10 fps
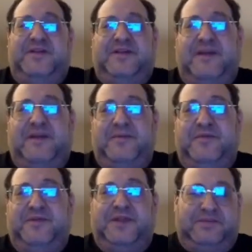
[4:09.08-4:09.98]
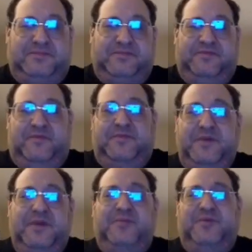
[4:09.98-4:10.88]
example for that from the
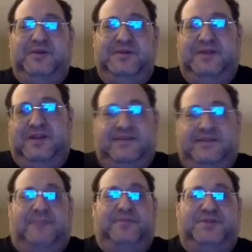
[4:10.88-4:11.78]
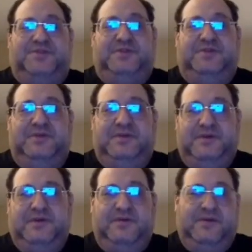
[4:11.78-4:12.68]
real world is temperature.
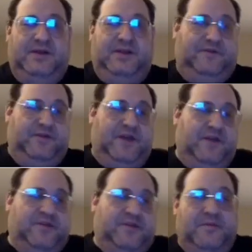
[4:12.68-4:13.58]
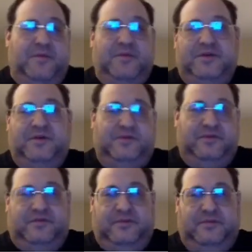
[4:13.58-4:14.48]
Right? If you have a thermometer
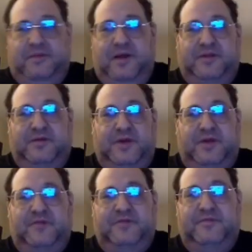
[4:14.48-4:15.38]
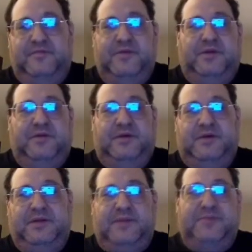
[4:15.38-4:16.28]
or some other way of monitoring
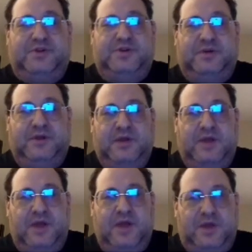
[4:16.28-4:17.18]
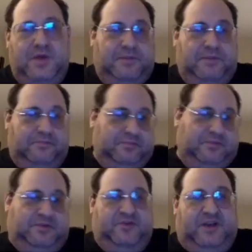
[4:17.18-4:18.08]
temperature, you can
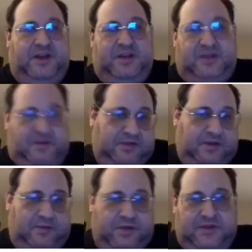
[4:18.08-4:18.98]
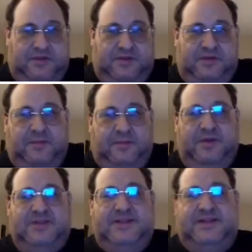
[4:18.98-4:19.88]
check it and see what number
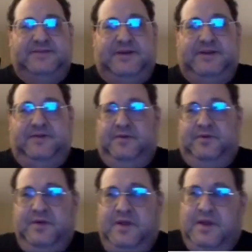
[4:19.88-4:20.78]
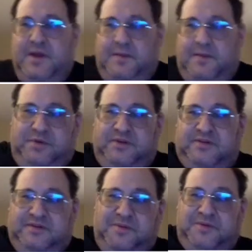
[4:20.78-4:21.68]
it says. Right? If you put a
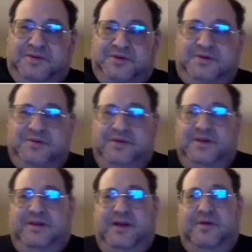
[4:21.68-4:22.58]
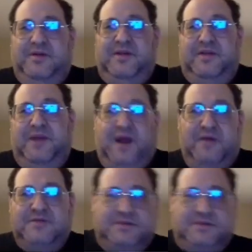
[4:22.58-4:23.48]
thermometer right now outside my
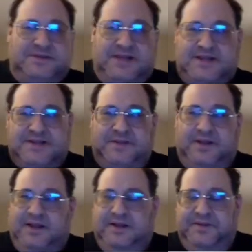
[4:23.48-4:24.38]
house, it will say something like,